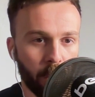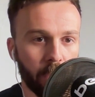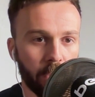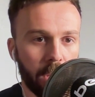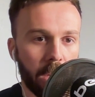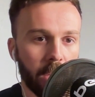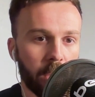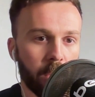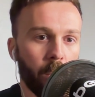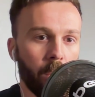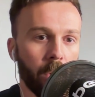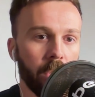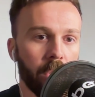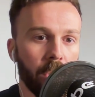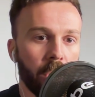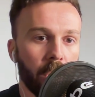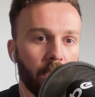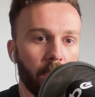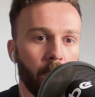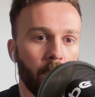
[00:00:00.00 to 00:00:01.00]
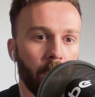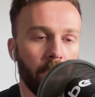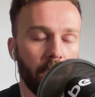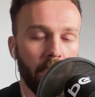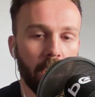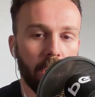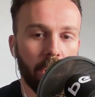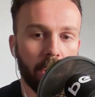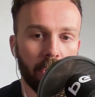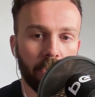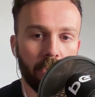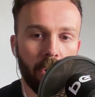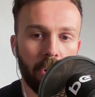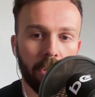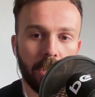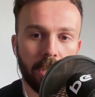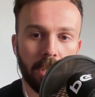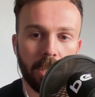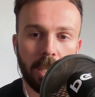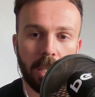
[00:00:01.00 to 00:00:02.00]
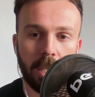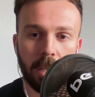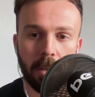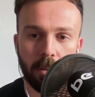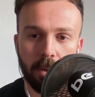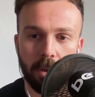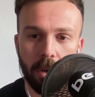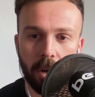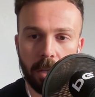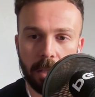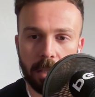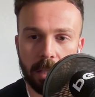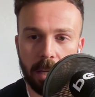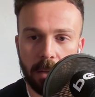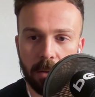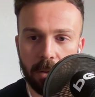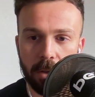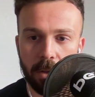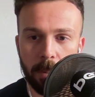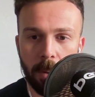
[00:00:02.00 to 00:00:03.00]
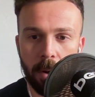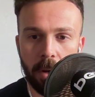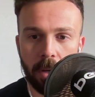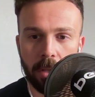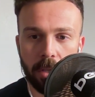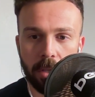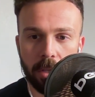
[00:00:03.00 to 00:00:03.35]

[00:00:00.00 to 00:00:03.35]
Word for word: going to want to look across and see those guys down the spine.